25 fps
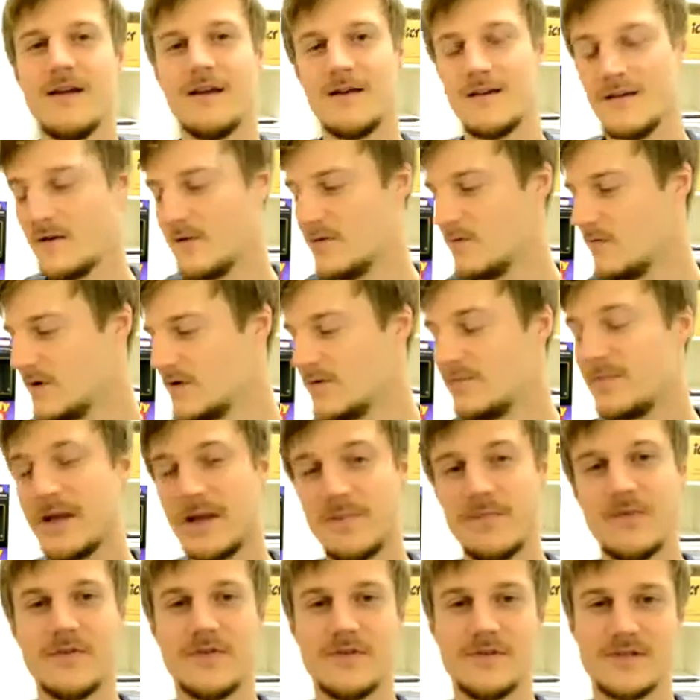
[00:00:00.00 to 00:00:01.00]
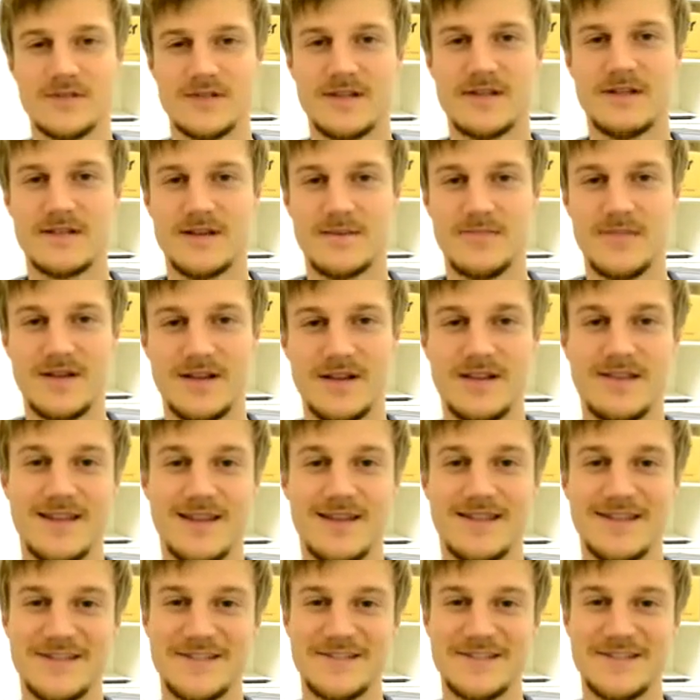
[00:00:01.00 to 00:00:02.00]
what do people typically
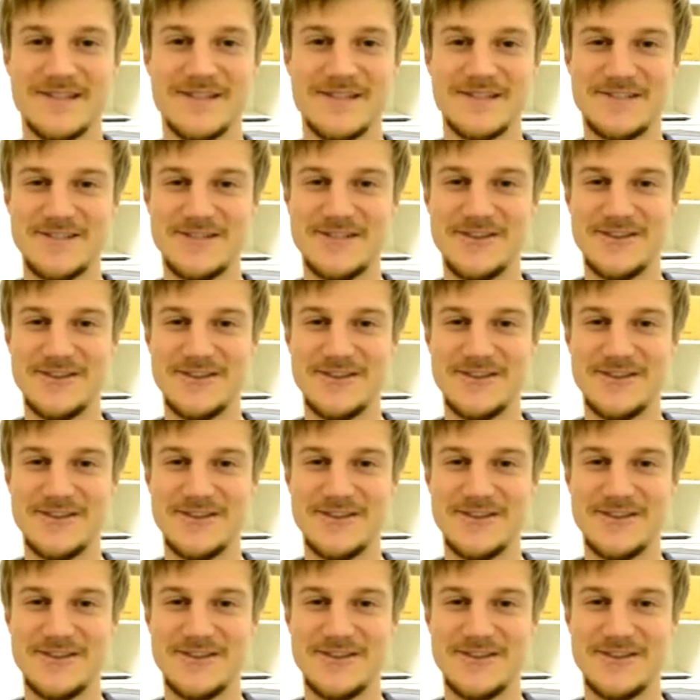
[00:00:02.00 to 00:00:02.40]
think this is?